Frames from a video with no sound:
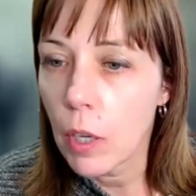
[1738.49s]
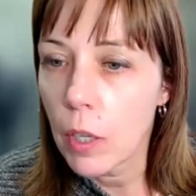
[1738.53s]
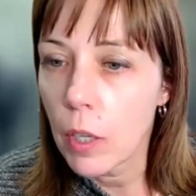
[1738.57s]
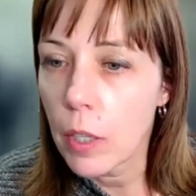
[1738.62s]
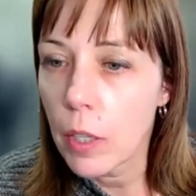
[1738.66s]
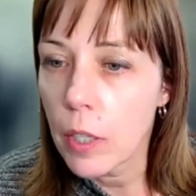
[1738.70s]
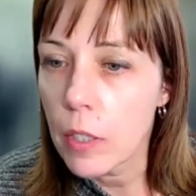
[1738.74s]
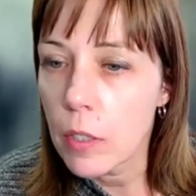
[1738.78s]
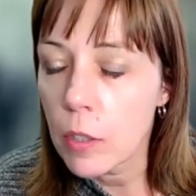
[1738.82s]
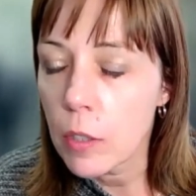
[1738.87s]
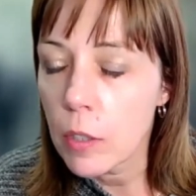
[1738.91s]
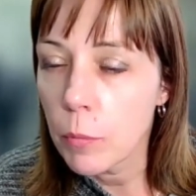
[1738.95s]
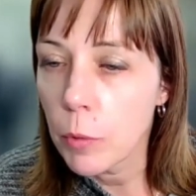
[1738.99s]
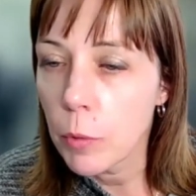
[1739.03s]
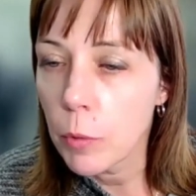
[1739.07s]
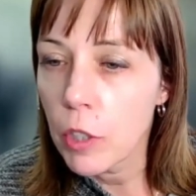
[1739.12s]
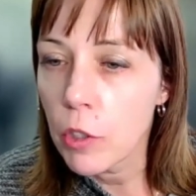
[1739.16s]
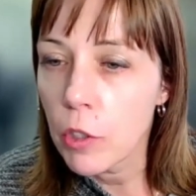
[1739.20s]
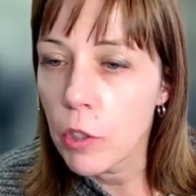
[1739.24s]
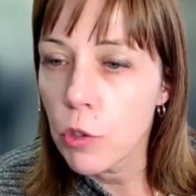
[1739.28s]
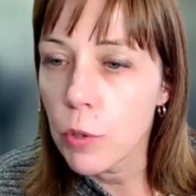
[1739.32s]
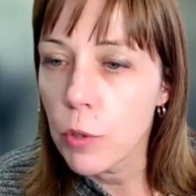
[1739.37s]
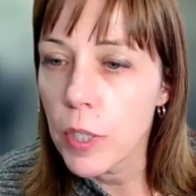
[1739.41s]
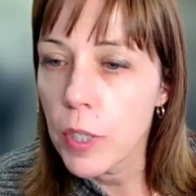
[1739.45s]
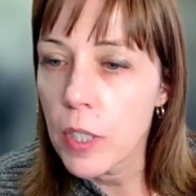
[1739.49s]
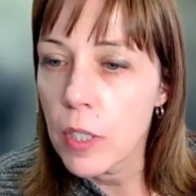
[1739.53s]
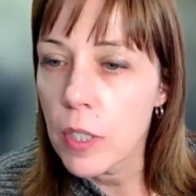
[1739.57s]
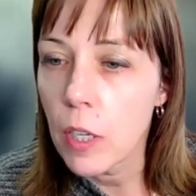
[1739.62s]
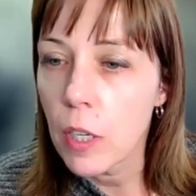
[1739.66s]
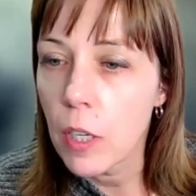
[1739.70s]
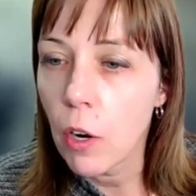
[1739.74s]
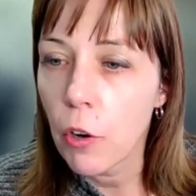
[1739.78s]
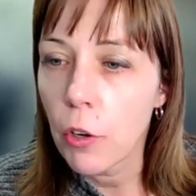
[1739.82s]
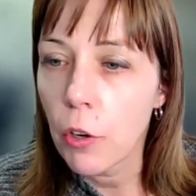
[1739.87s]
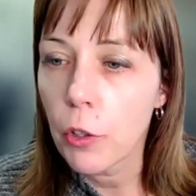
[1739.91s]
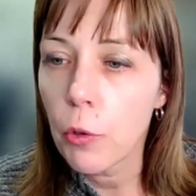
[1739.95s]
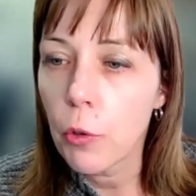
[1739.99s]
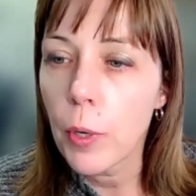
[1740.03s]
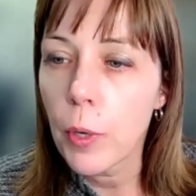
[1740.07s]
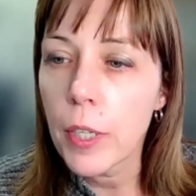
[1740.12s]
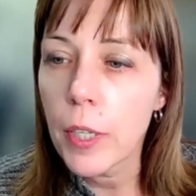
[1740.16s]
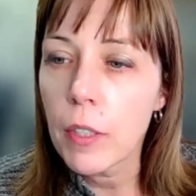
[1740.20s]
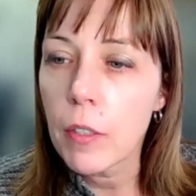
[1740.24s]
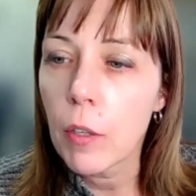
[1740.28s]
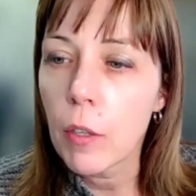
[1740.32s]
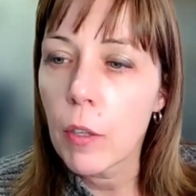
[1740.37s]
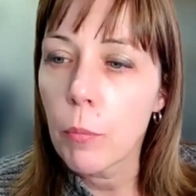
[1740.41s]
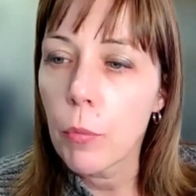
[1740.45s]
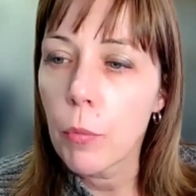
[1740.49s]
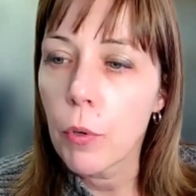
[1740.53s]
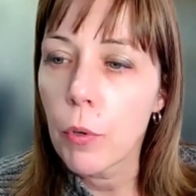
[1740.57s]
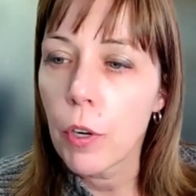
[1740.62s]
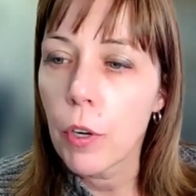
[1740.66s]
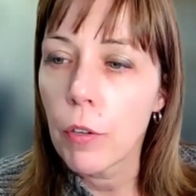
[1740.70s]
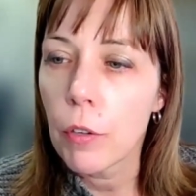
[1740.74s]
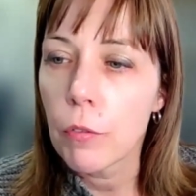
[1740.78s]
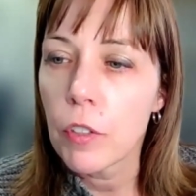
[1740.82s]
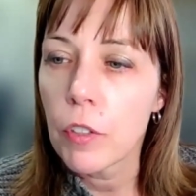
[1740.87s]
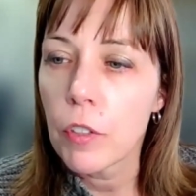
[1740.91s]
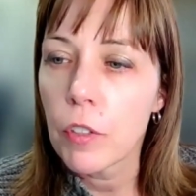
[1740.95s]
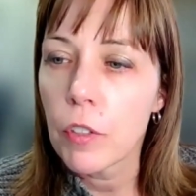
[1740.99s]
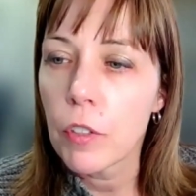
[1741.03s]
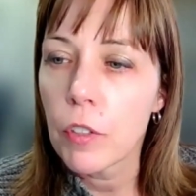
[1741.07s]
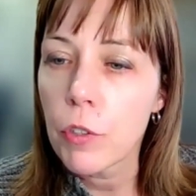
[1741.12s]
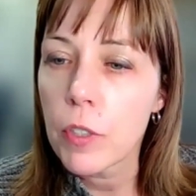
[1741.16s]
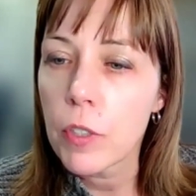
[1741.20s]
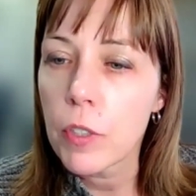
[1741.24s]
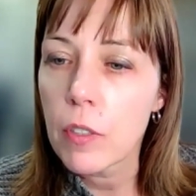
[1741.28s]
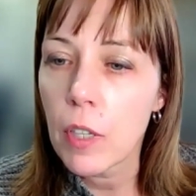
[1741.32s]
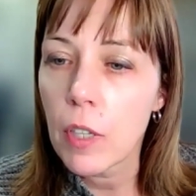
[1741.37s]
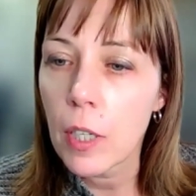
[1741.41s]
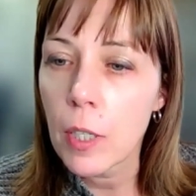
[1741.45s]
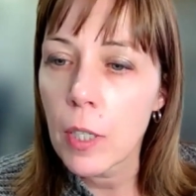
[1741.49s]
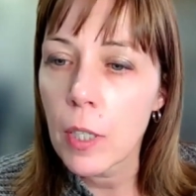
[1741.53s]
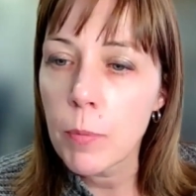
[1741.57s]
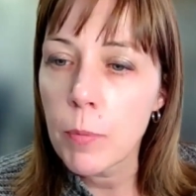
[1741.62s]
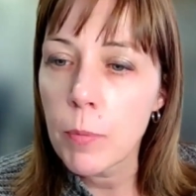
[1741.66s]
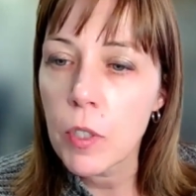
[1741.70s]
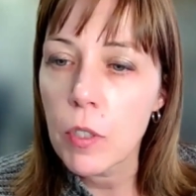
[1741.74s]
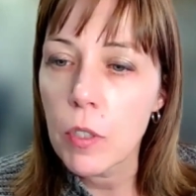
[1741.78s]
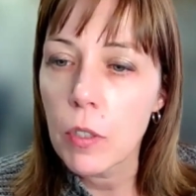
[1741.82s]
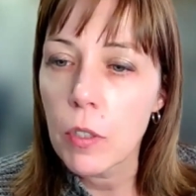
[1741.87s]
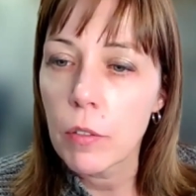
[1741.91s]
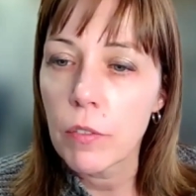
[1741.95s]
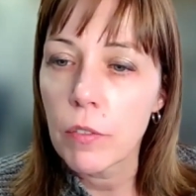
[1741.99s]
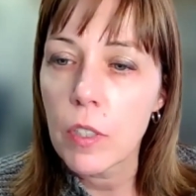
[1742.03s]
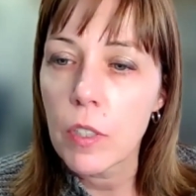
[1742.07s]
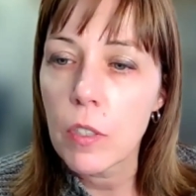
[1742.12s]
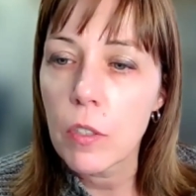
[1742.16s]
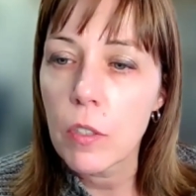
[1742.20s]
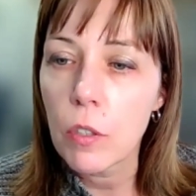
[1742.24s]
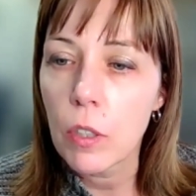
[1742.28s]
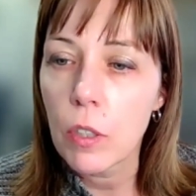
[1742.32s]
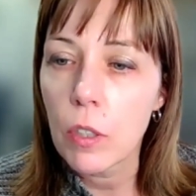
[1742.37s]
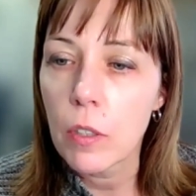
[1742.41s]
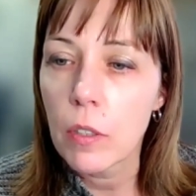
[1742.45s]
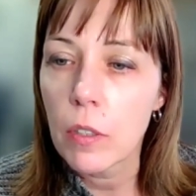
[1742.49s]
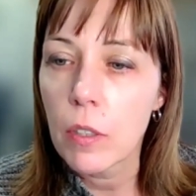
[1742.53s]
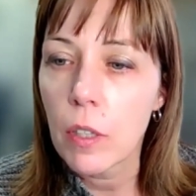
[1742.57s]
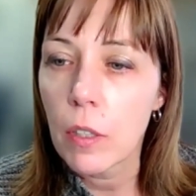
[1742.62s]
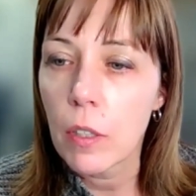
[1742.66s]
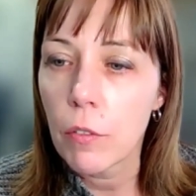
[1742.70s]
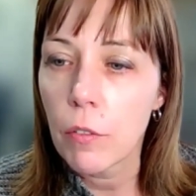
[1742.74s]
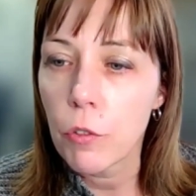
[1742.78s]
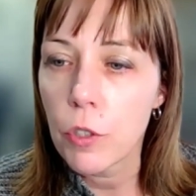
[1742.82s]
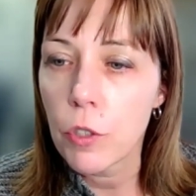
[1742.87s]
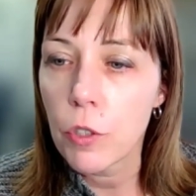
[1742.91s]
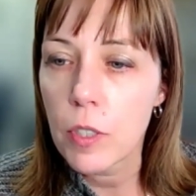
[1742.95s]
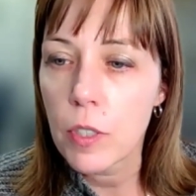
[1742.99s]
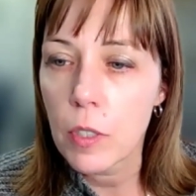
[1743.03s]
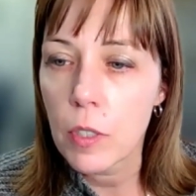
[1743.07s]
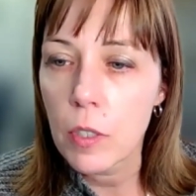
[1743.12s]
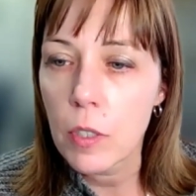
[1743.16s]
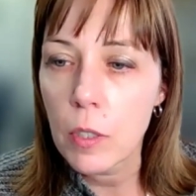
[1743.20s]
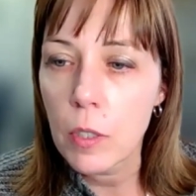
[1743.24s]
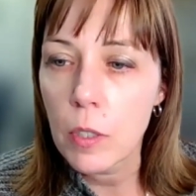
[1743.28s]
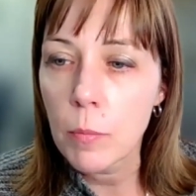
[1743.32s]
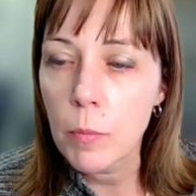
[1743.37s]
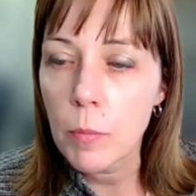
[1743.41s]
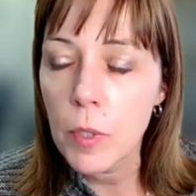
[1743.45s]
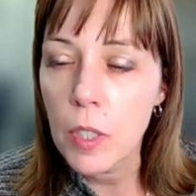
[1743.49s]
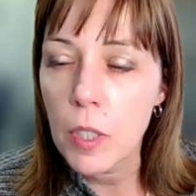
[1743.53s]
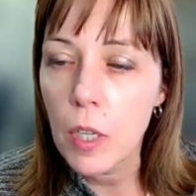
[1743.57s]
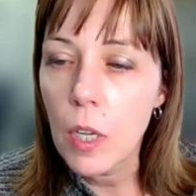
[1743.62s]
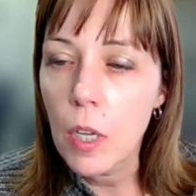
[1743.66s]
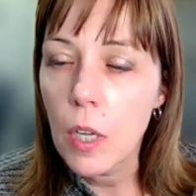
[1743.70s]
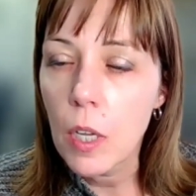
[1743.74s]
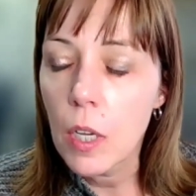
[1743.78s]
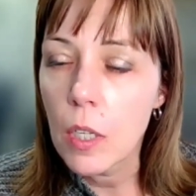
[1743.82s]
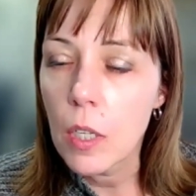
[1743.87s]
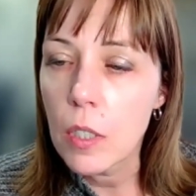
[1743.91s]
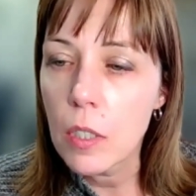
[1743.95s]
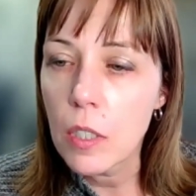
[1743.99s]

In some countries, there are a great number of different types of insulin delivered systems and